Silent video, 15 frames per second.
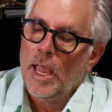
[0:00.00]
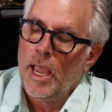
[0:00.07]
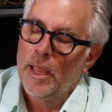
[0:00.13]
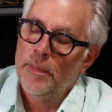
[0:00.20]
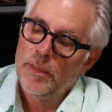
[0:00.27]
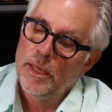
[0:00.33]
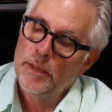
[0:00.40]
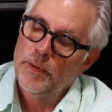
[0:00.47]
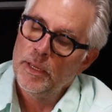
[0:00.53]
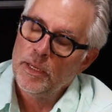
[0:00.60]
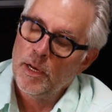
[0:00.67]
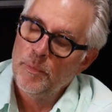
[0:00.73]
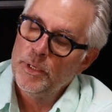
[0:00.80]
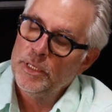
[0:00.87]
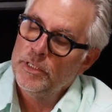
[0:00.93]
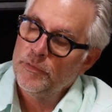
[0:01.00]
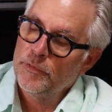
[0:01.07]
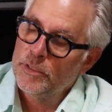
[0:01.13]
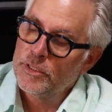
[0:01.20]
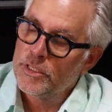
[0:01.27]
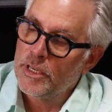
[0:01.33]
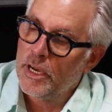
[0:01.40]
And then they come in
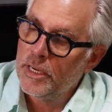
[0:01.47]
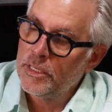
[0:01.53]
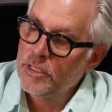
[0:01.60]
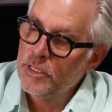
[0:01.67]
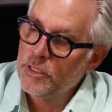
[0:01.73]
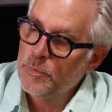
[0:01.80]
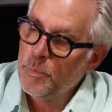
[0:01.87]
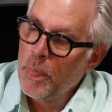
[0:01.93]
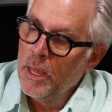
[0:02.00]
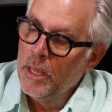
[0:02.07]
different sizes.